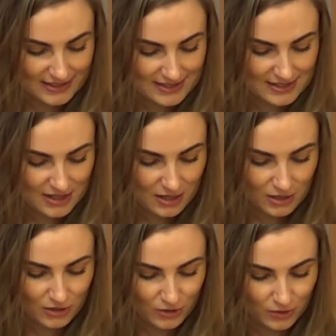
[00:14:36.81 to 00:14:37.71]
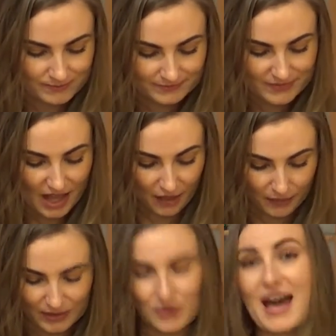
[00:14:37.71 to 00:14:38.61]
So I
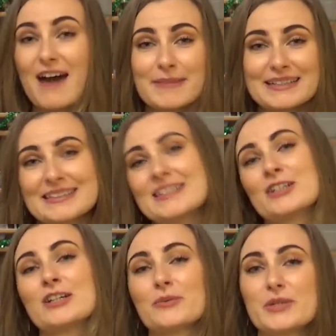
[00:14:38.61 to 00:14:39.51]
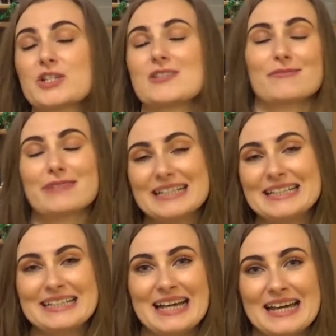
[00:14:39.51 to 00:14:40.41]
will go have my dinner, which is
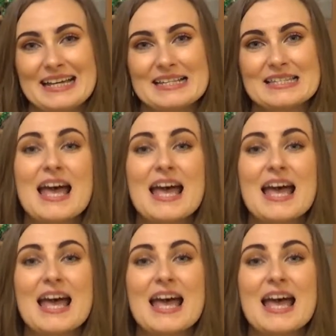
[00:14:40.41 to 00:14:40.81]
really nice.